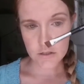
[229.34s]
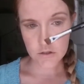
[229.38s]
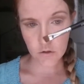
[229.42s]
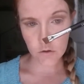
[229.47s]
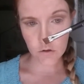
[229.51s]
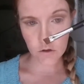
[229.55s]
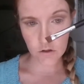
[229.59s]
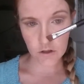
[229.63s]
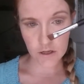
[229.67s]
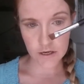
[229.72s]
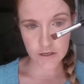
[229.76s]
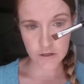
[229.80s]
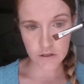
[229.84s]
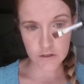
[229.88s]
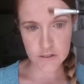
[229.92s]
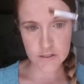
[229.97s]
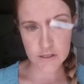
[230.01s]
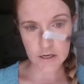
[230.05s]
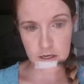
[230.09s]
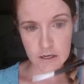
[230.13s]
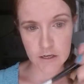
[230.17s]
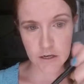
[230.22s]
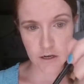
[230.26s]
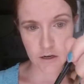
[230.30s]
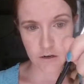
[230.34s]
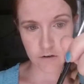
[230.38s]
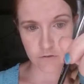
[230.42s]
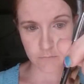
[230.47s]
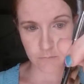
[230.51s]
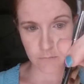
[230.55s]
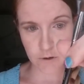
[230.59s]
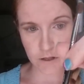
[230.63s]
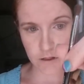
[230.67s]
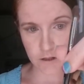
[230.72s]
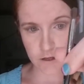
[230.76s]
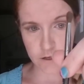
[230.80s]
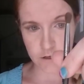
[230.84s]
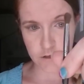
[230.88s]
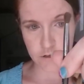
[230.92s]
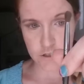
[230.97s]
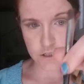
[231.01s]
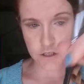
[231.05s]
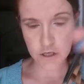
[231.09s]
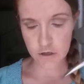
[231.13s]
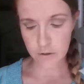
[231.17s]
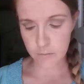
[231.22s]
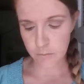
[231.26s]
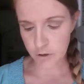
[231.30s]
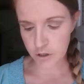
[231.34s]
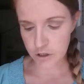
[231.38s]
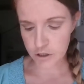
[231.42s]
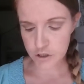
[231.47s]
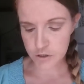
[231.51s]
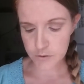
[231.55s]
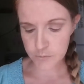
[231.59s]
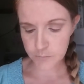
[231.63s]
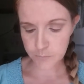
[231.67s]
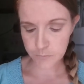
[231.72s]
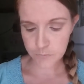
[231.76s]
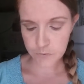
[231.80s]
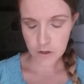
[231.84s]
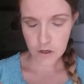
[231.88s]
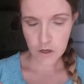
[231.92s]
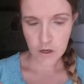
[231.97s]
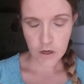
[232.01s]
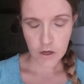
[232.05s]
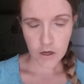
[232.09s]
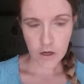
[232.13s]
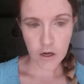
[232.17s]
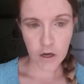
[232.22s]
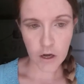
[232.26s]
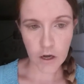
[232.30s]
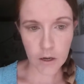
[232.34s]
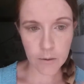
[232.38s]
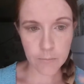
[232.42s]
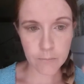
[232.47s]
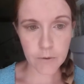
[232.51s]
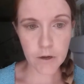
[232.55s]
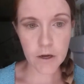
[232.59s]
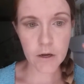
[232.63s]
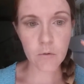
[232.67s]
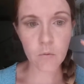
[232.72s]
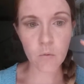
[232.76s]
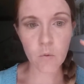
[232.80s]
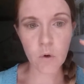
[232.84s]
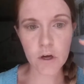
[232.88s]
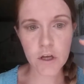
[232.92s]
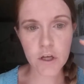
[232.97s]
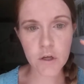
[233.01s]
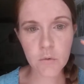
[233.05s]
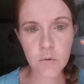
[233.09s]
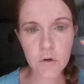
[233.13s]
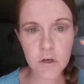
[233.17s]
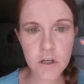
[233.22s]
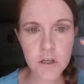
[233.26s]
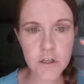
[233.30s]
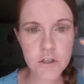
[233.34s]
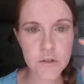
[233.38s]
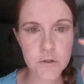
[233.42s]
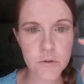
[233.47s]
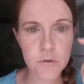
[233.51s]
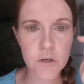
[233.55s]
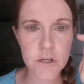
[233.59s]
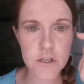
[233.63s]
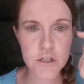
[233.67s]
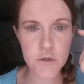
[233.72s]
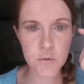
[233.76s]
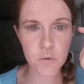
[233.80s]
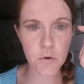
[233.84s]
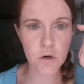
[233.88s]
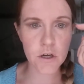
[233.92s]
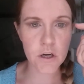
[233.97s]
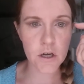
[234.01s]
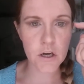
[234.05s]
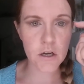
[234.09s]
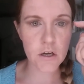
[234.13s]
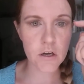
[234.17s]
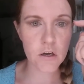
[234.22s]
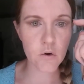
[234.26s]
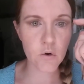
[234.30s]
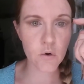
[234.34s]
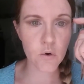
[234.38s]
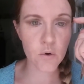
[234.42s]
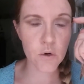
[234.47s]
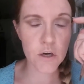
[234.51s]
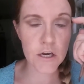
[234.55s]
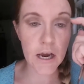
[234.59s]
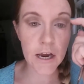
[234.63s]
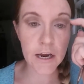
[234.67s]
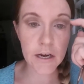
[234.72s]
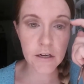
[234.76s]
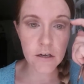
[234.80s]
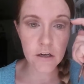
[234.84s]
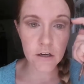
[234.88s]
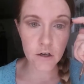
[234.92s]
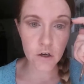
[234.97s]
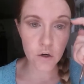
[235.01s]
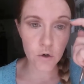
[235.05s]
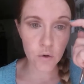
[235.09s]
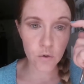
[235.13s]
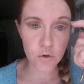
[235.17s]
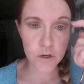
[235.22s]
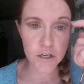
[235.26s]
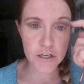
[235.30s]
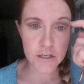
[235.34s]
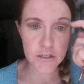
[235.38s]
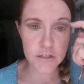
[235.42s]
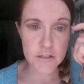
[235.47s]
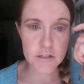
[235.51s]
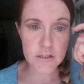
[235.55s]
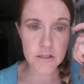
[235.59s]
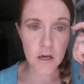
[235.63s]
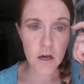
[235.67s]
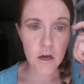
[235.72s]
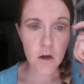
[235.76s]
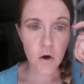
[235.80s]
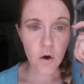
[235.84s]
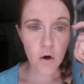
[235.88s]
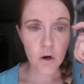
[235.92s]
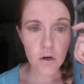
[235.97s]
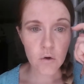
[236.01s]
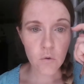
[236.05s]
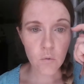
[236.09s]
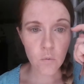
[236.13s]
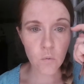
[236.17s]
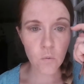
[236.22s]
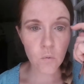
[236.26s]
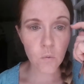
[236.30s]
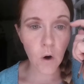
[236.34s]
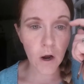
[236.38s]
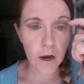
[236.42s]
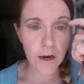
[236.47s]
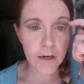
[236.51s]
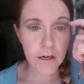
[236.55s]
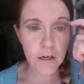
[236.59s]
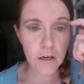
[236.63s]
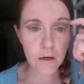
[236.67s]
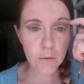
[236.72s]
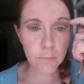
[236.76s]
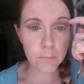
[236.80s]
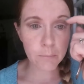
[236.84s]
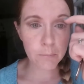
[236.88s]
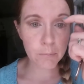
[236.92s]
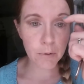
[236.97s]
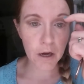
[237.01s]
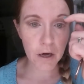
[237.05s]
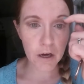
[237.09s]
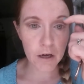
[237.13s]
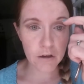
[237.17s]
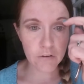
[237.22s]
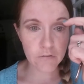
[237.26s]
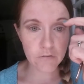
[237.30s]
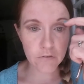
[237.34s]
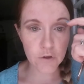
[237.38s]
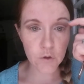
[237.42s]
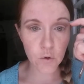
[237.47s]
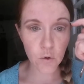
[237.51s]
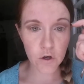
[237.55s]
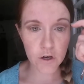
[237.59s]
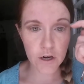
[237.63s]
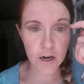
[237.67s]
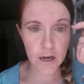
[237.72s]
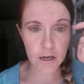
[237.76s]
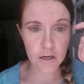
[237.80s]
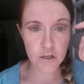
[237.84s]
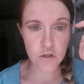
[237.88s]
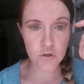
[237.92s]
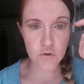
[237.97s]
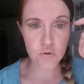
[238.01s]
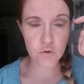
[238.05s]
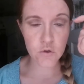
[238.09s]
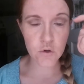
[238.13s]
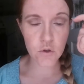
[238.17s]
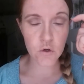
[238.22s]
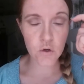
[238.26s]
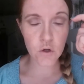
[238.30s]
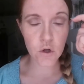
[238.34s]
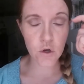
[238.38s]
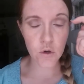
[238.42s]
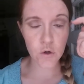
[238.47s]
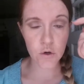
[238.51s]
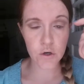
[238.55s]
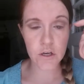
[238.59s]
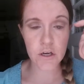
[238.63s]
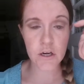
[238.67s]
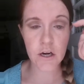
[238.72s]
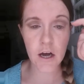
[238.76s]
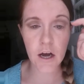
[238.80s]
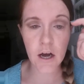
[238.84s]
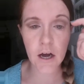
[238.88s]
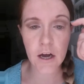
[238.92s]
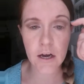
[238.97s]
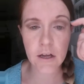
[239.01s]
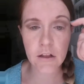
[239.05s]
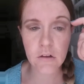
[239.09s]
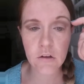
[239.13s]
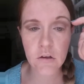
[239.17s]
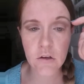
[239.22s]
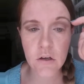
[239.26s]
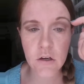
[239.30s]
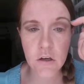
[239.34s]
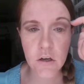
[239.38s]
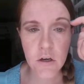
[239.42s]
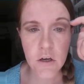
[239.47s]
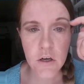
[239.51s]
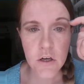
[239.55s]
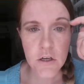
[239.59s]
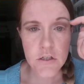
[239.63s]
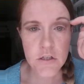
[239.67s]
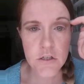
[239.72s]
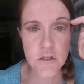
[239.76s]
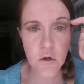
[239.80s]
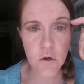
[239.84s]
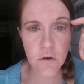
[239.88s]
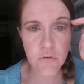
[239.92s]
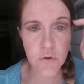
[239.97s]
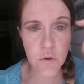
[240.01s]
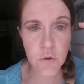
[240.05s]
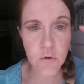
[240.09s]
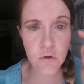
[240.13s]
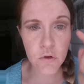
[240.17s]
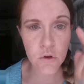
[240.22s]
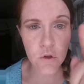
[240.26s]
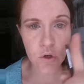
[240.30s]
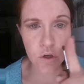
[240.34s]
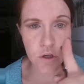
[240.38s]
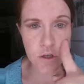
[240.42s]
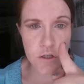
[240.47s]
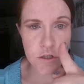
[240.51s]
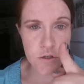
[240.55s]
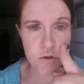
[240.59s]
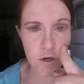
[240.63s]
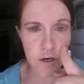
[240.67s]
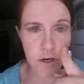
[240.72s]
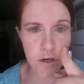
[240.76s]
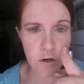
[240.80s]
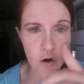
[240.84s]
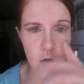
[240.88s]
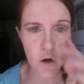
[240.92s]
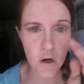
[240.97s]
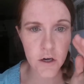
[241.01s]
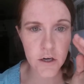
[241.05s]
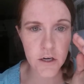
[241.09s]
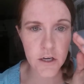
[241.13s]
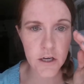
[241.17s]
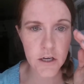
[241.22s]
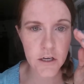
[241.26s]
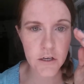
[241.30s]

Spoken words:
so the liner side of my liner shader brush. And what you want to do is you want to create a crease right above your natural hooded eye look. So if you look straight on